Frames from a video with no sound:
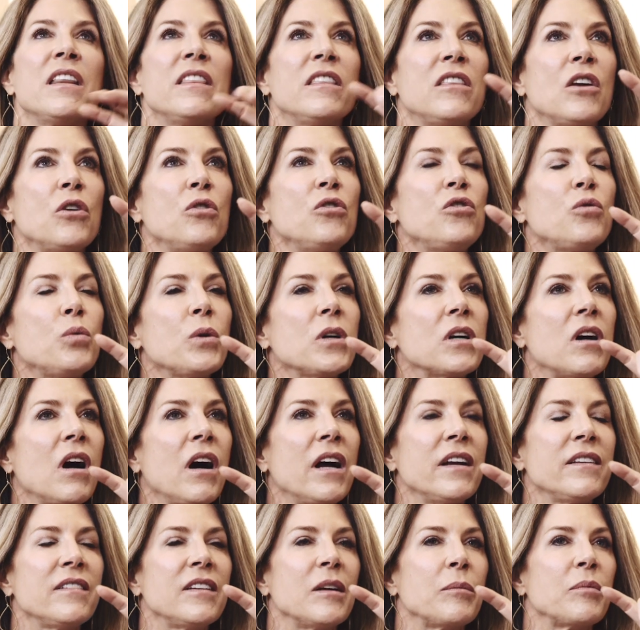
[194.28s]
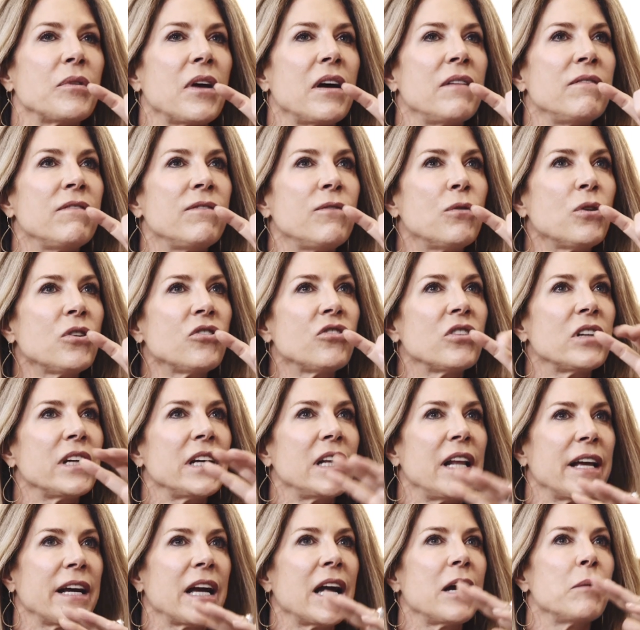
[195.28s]
Those were concepts. Unfortunately,
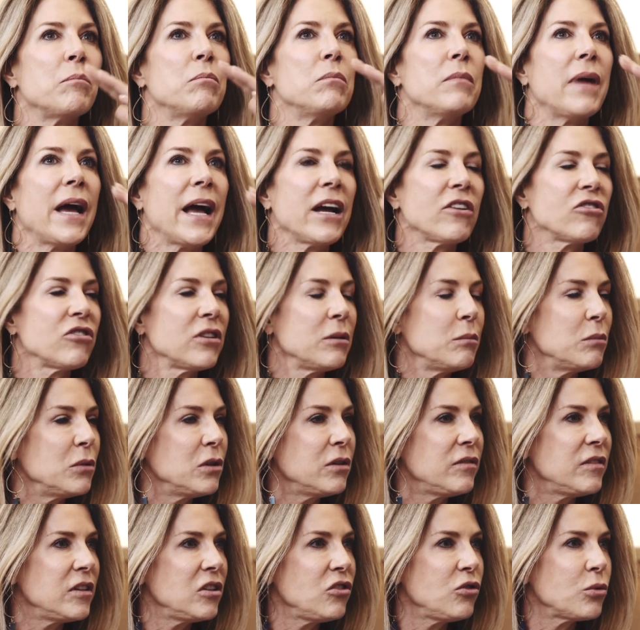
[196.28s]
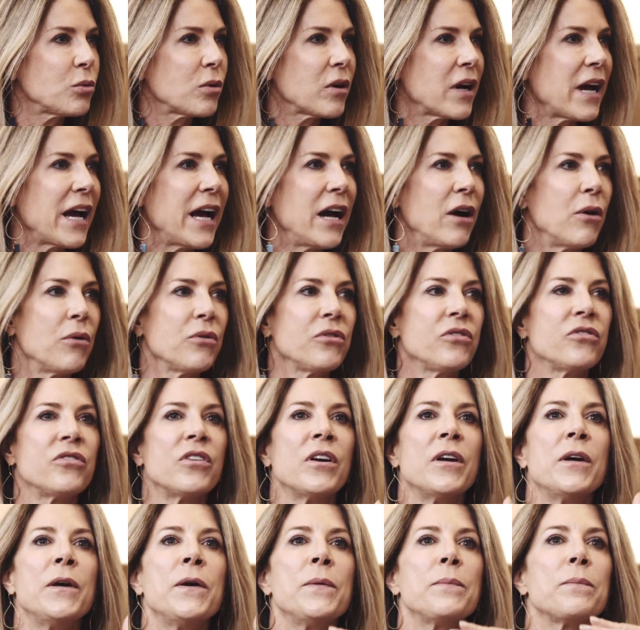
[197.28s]
like I actually moved into her house,
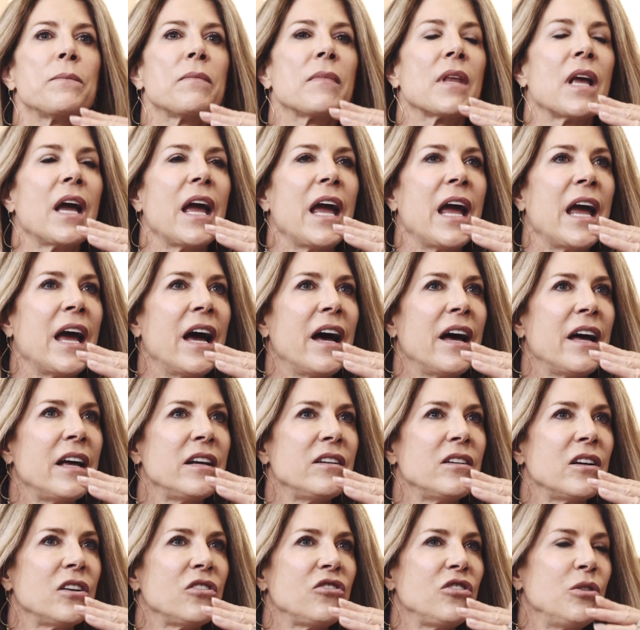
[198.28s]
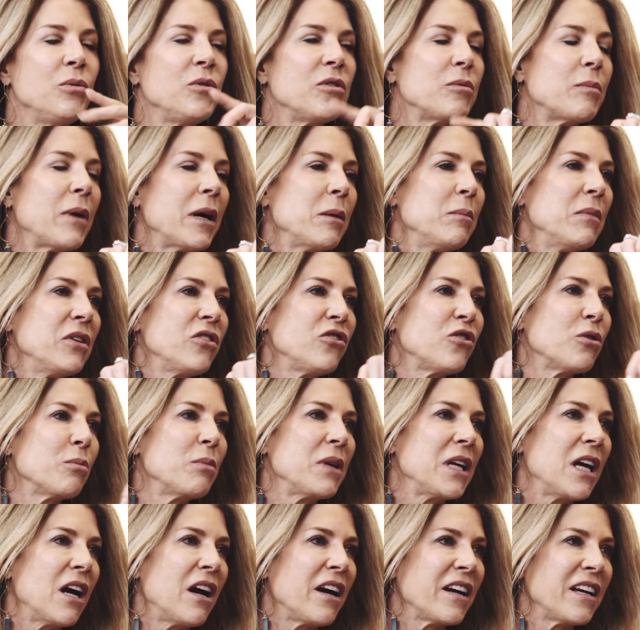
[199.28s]
and she was my Mr.
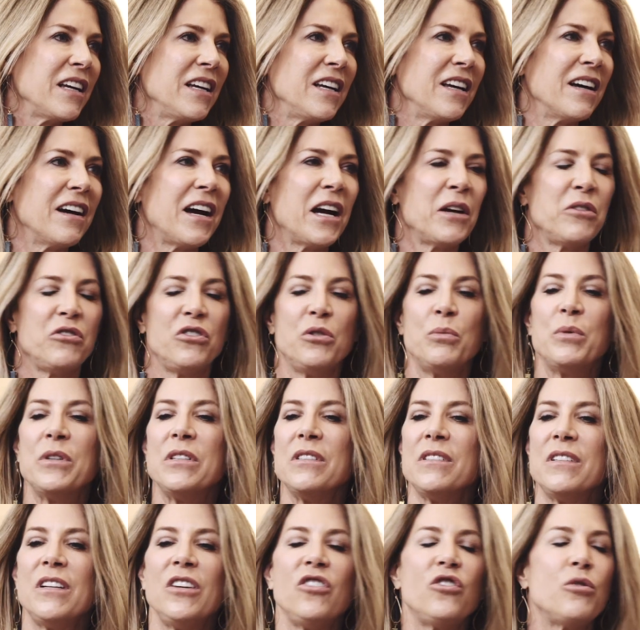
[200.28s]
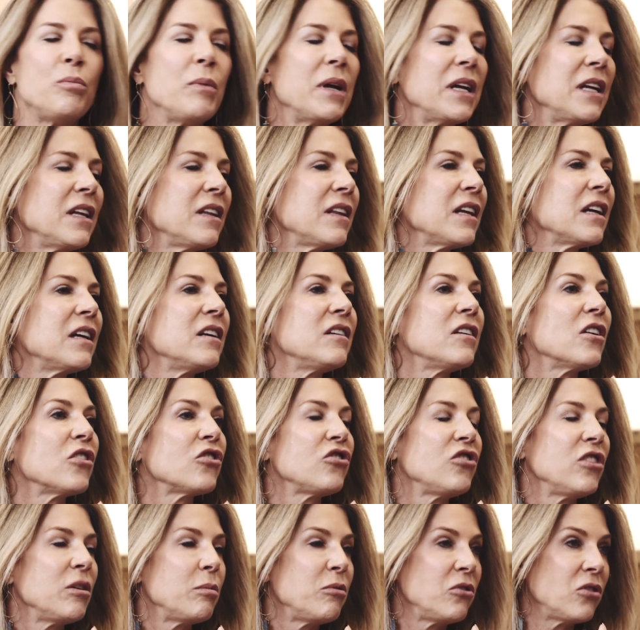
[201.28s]
Miyagi. She wouldn't teach me anything until
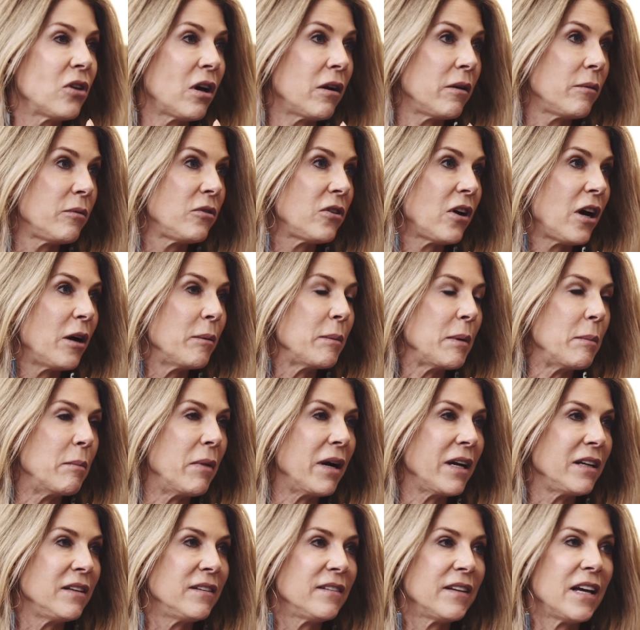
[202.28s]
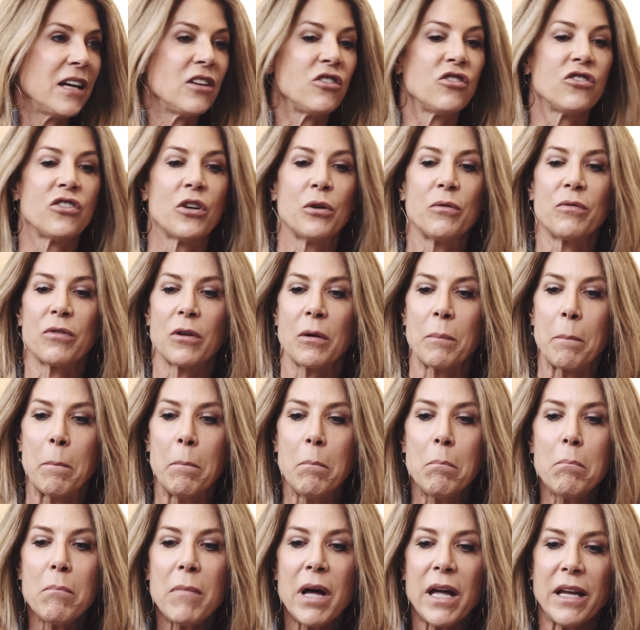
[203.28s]
she taught me mindset. So for
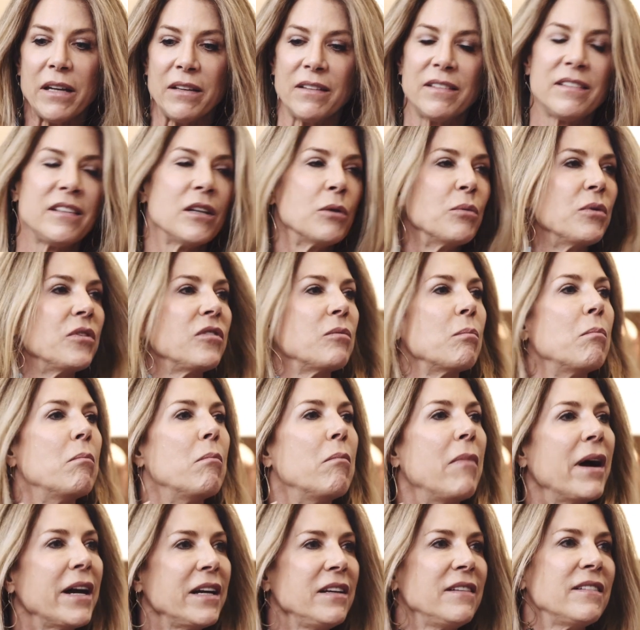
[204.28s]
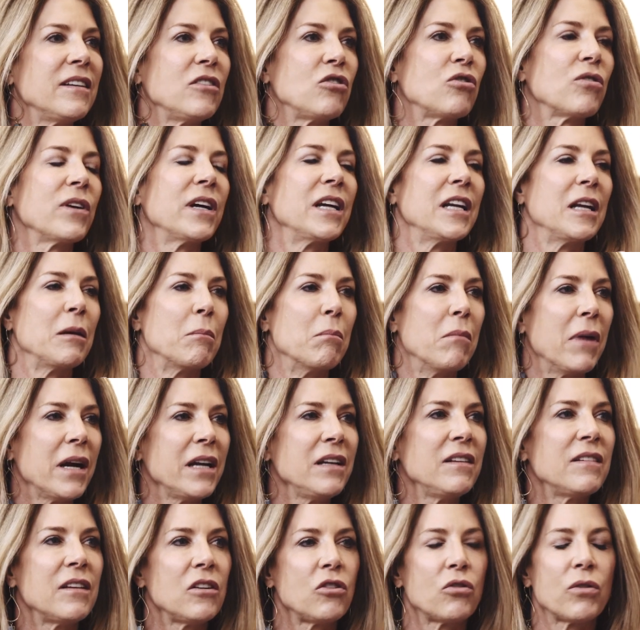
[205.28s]
months, it was mindset
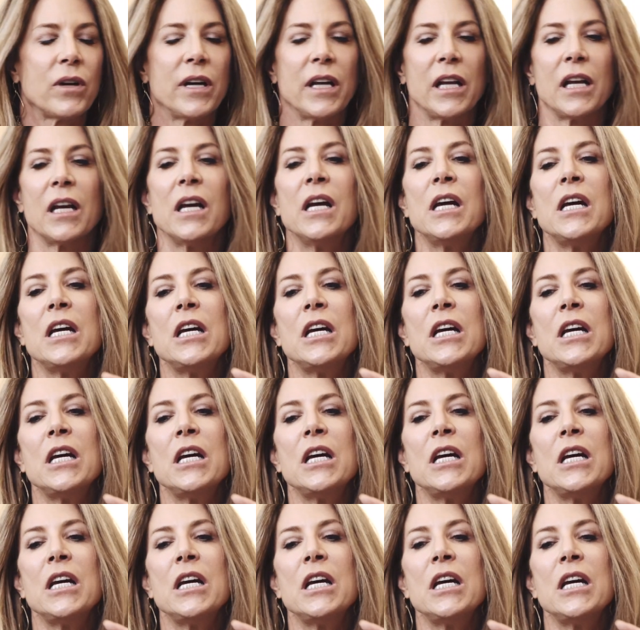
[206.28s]
training.